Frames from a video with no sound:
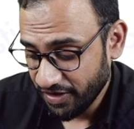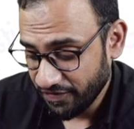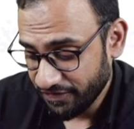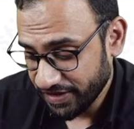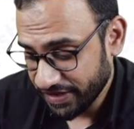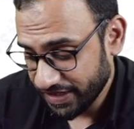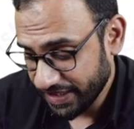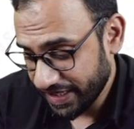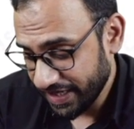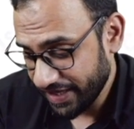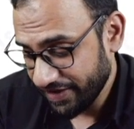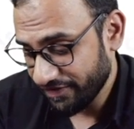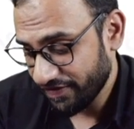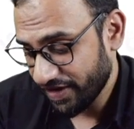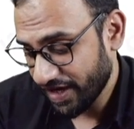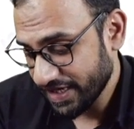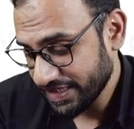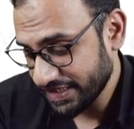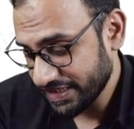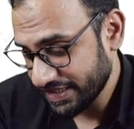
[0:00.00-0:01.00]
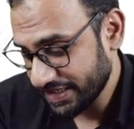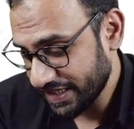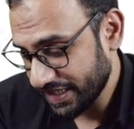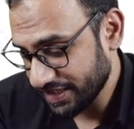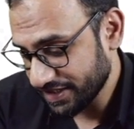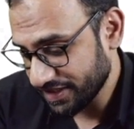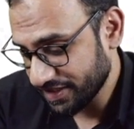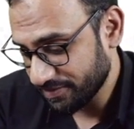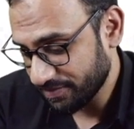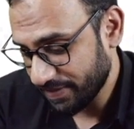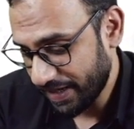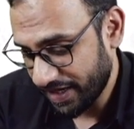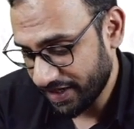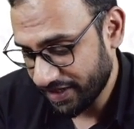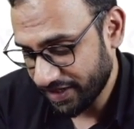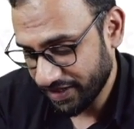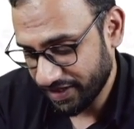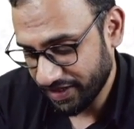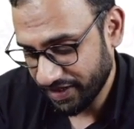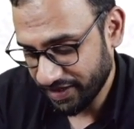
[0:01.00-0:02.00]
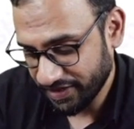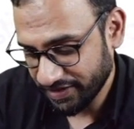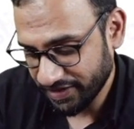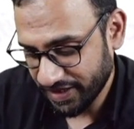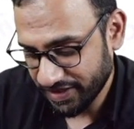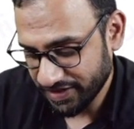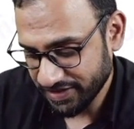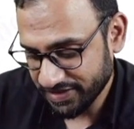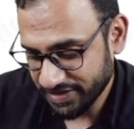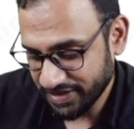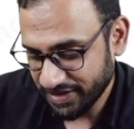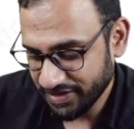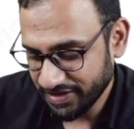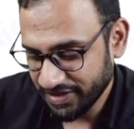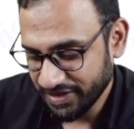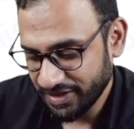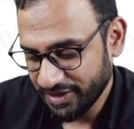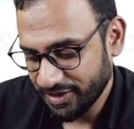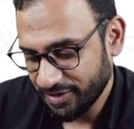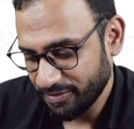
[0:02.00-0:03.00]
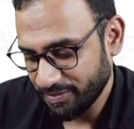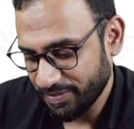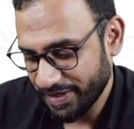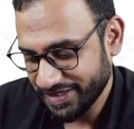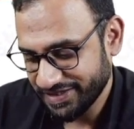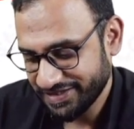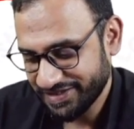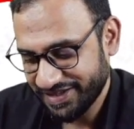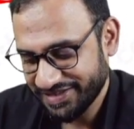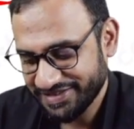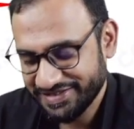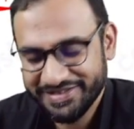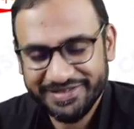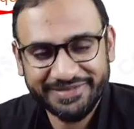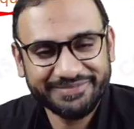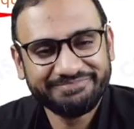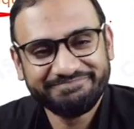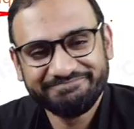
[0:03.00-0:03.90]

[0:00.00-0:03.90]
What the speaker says: with K wires and tension band technique. That is the best answer.